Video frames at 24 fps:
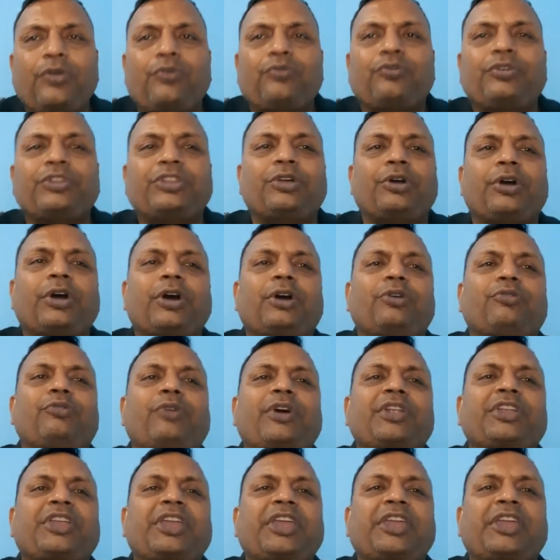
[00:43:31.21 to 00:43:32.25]
with the
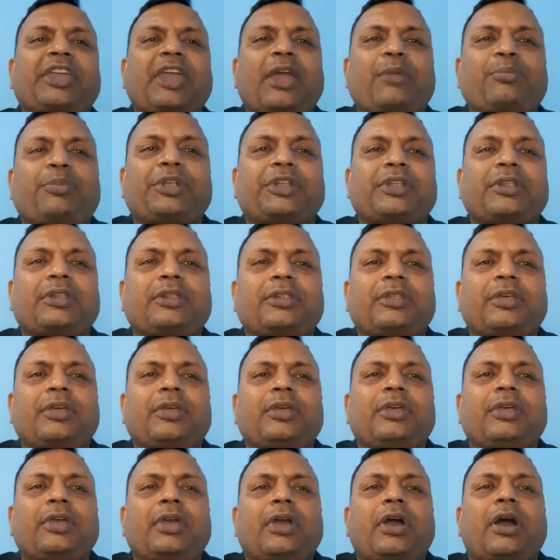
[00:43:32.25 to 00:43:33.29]
working capital
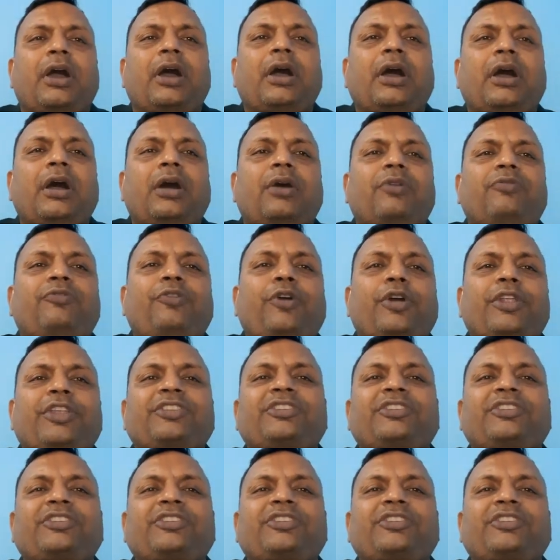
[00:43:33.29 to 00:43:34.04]
for